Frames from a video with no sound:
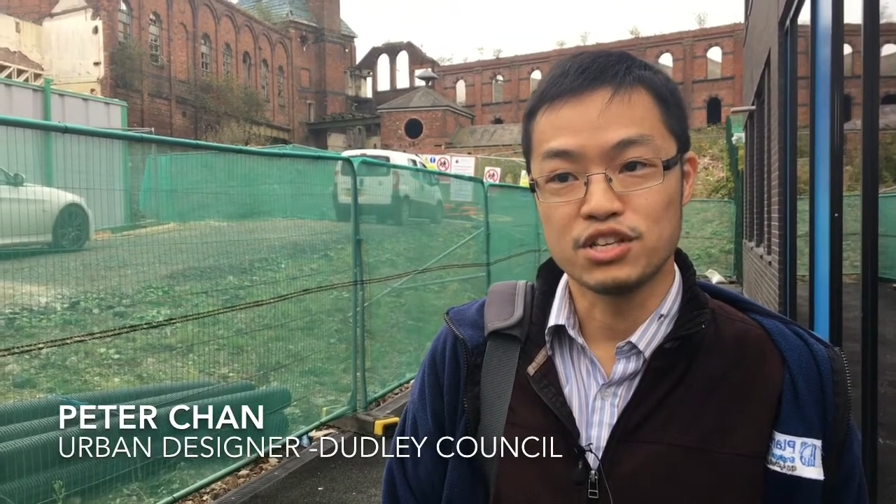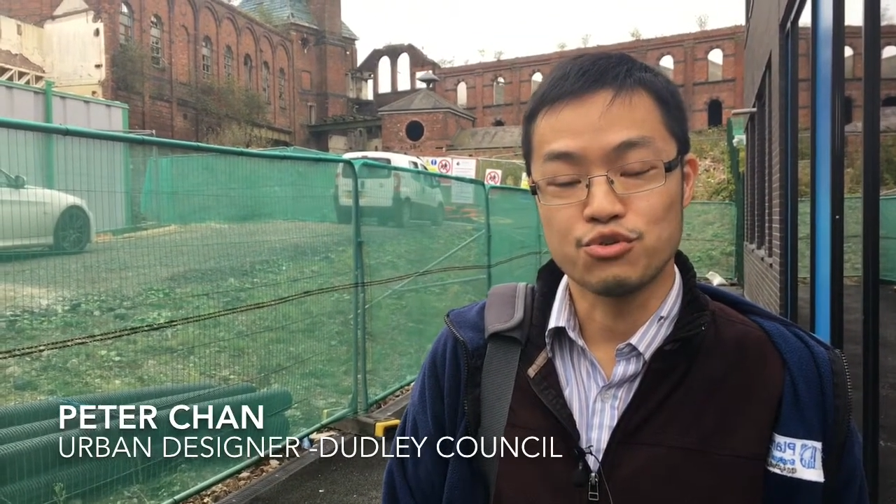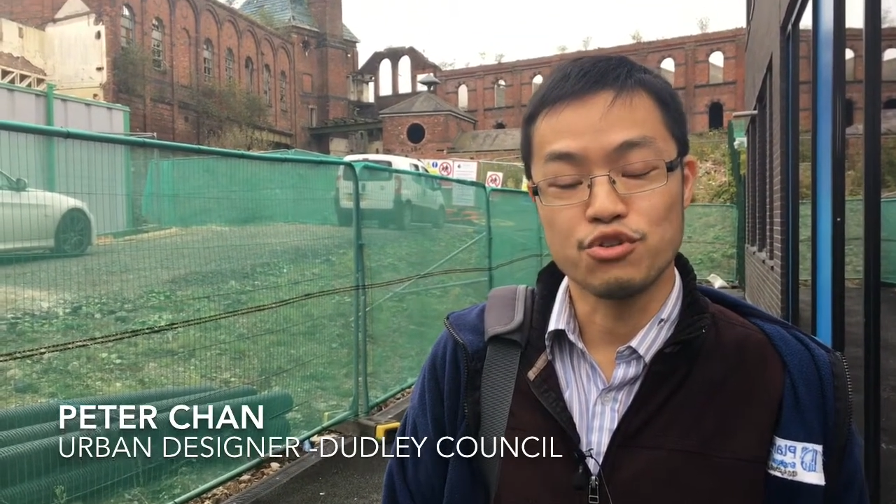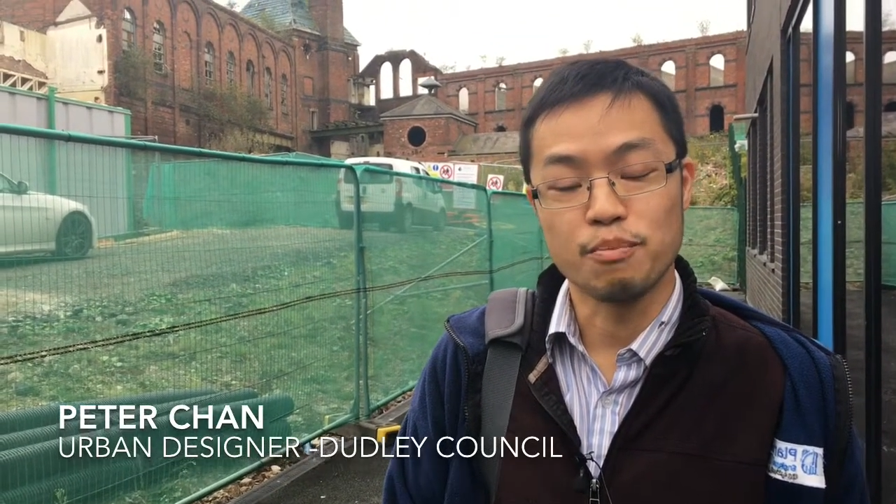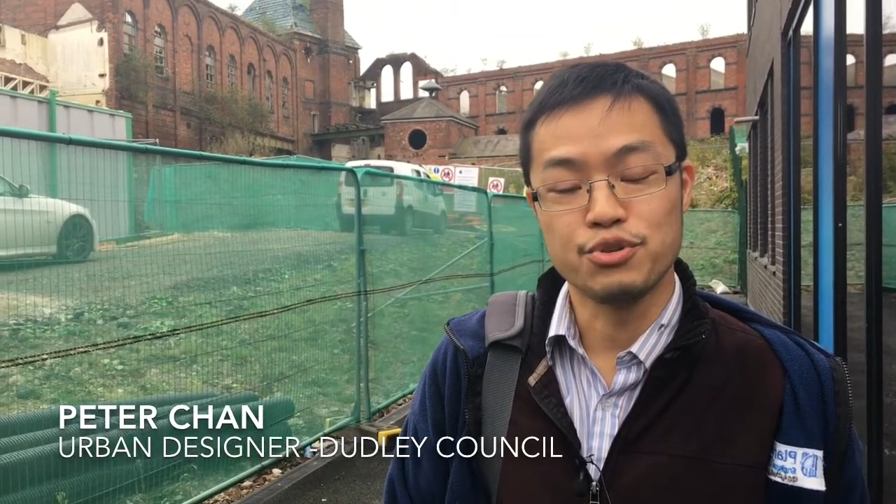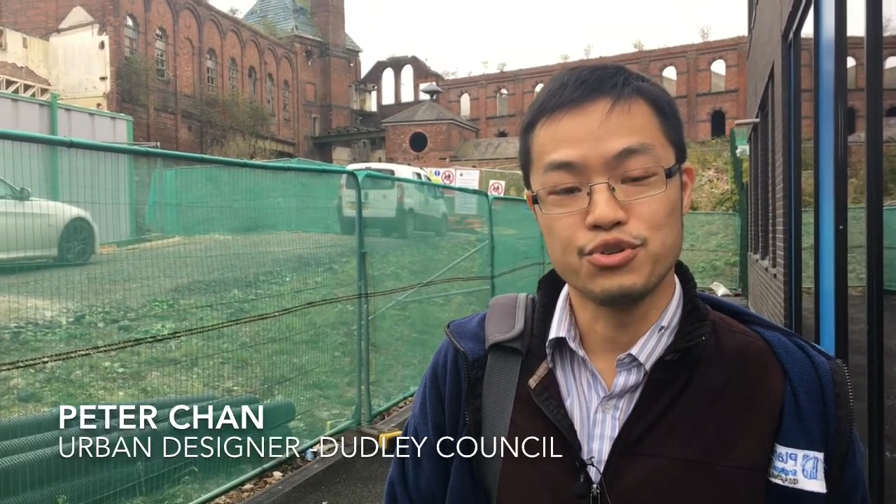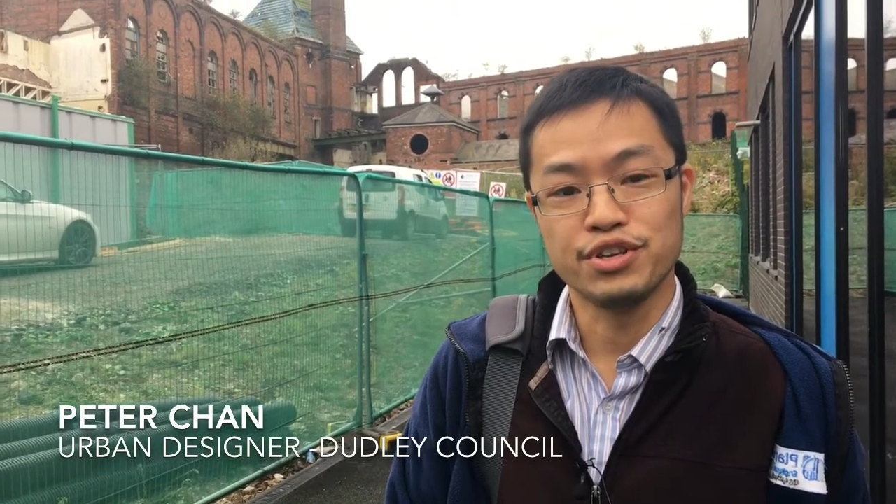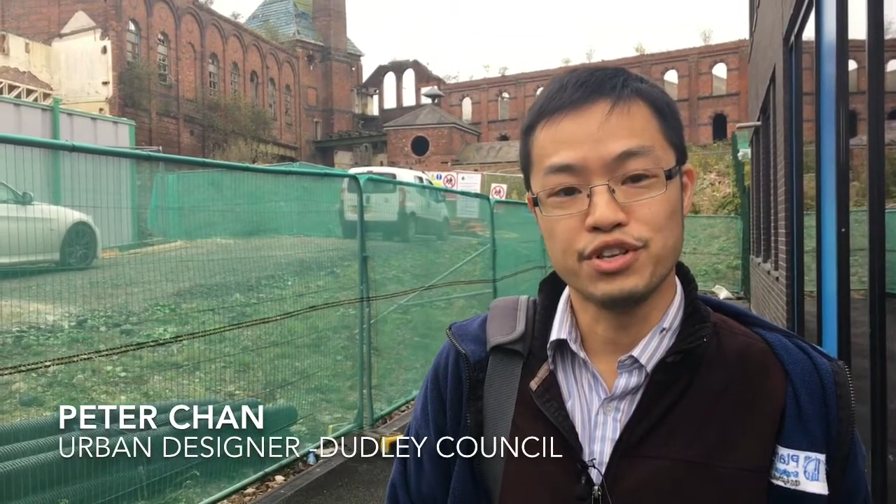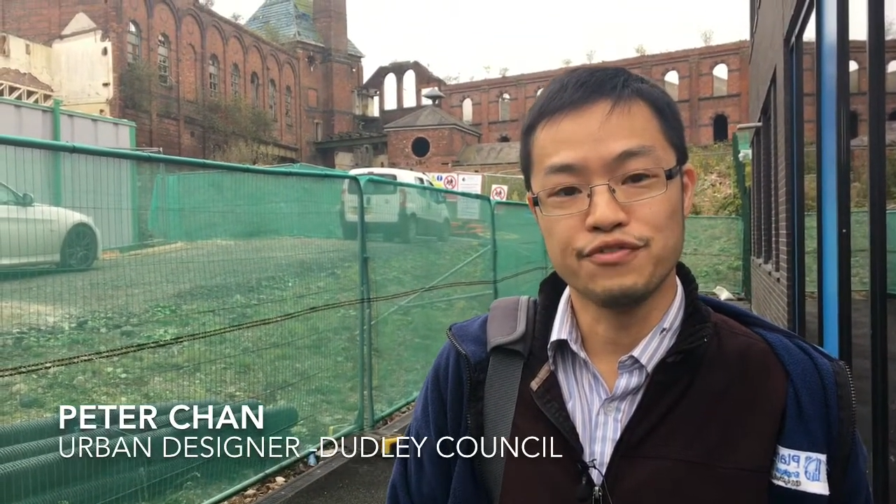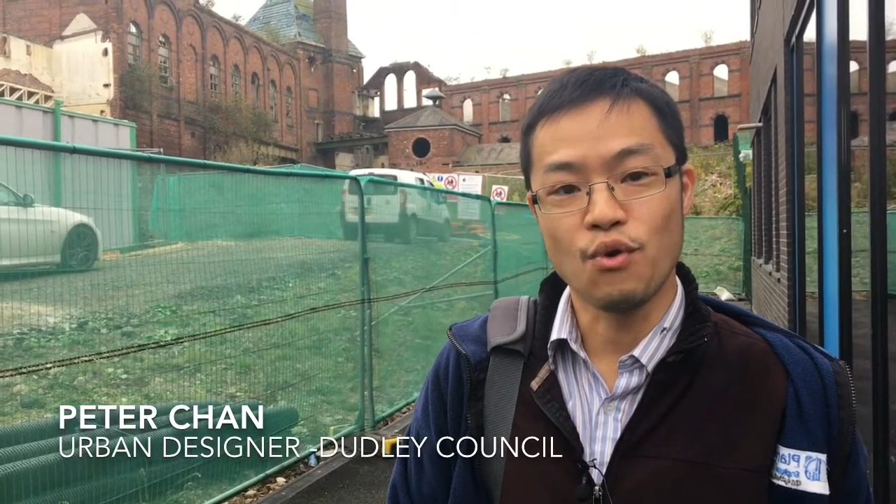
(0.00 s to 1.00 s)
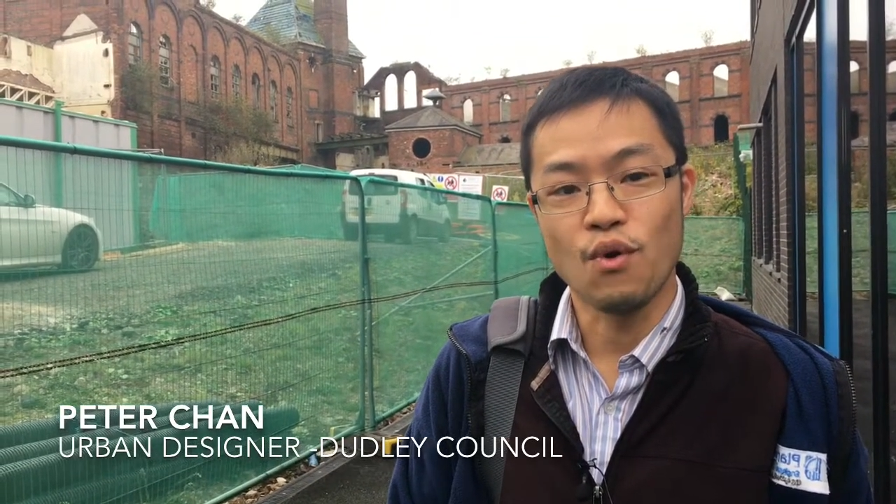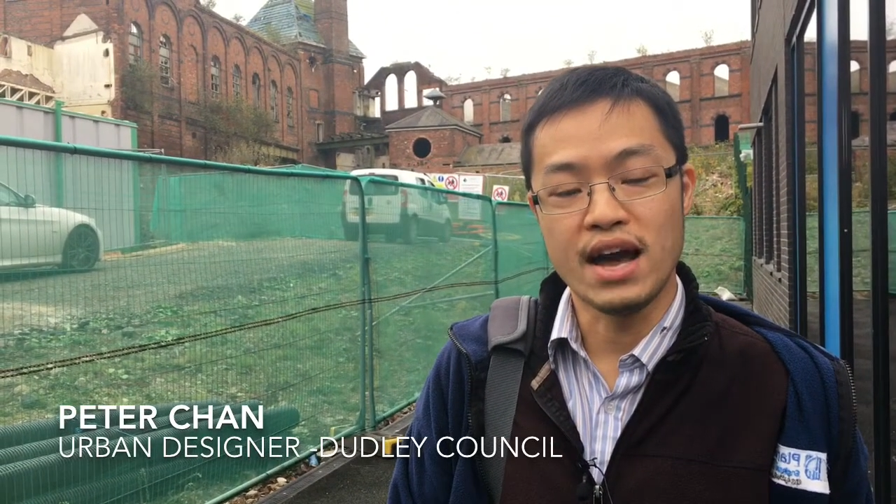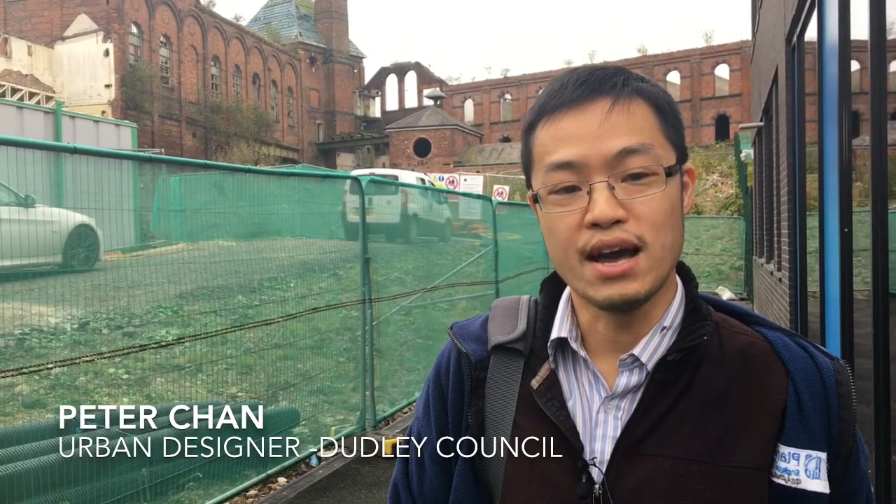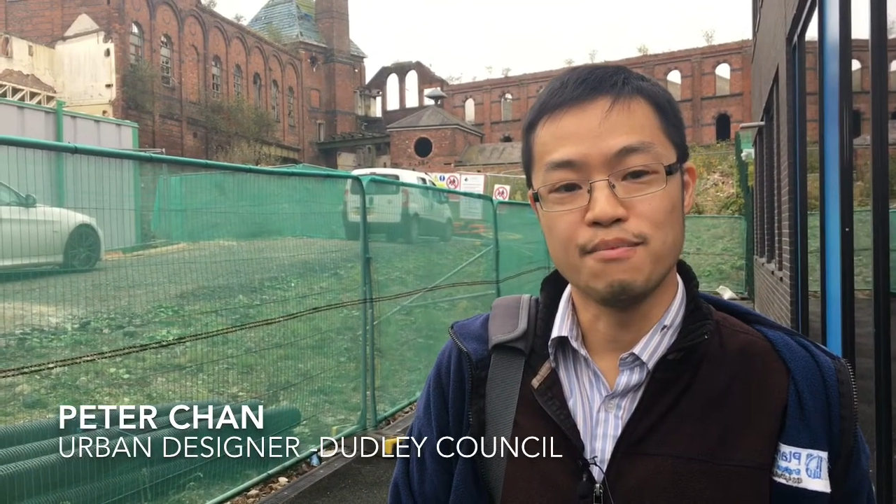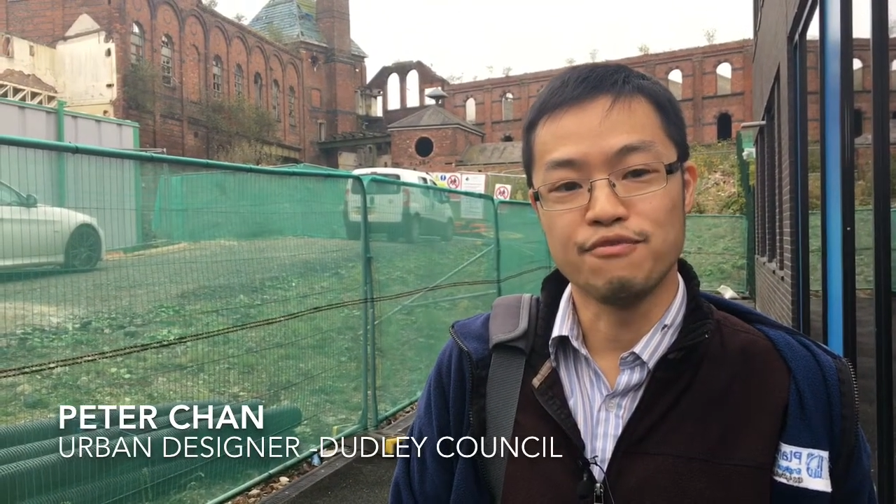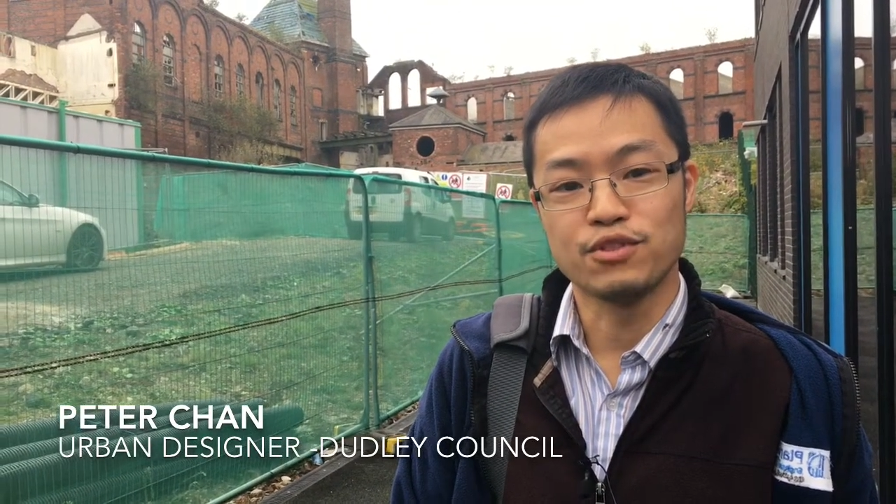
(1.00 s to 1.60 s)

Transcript: it's a good opportunity for um,